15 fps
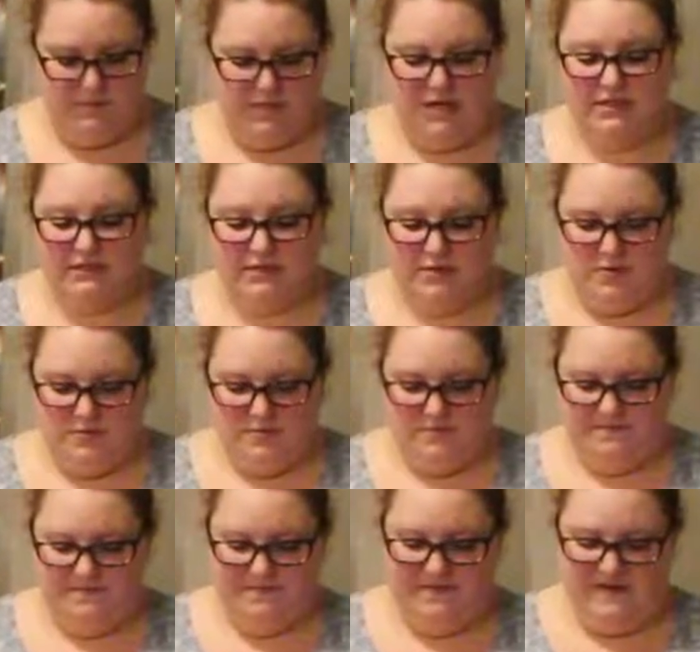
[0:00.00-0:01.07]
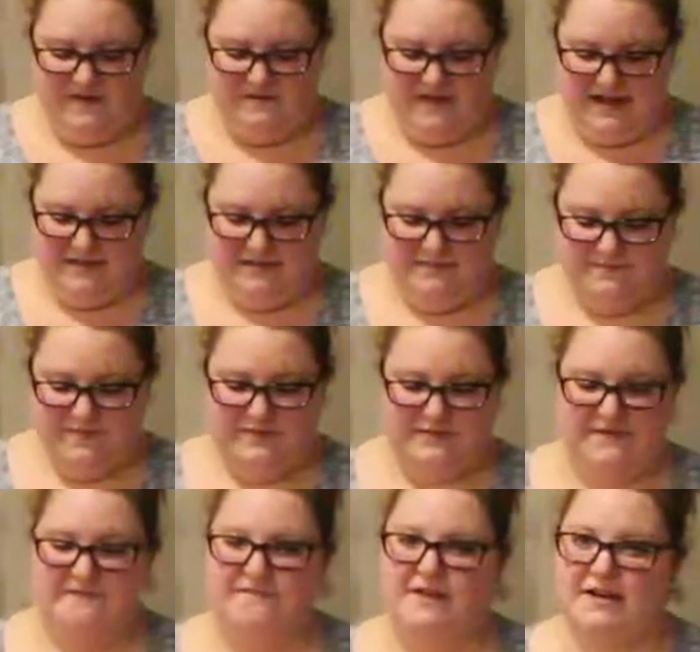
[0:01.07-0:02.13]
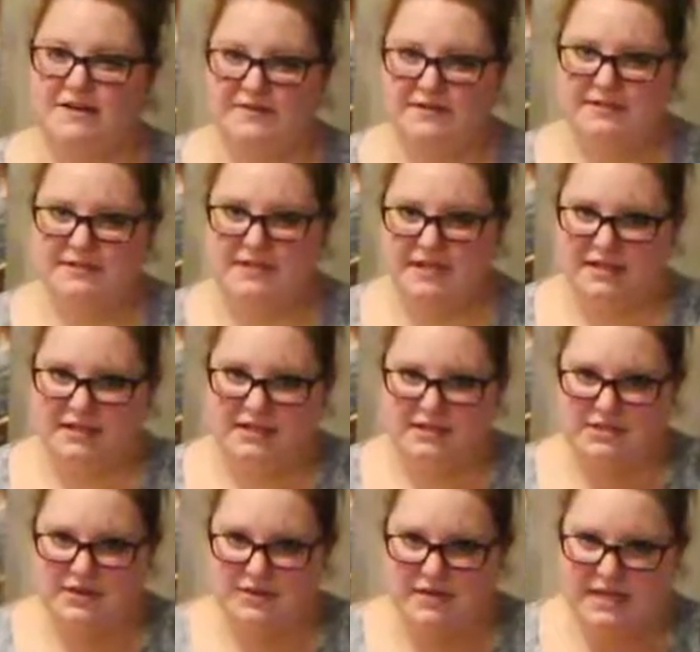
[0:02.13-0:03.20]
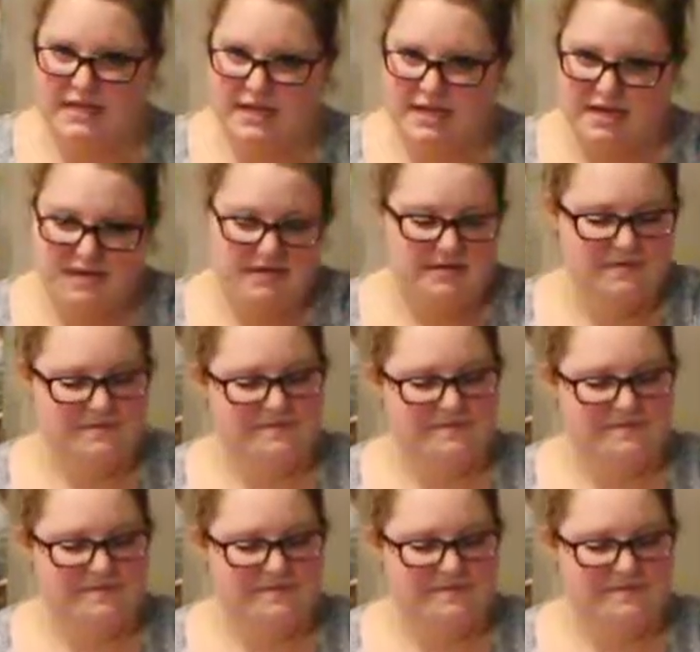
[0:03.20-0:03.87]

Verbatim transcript: Also, fun fact, it was the very first thing that Tony canned.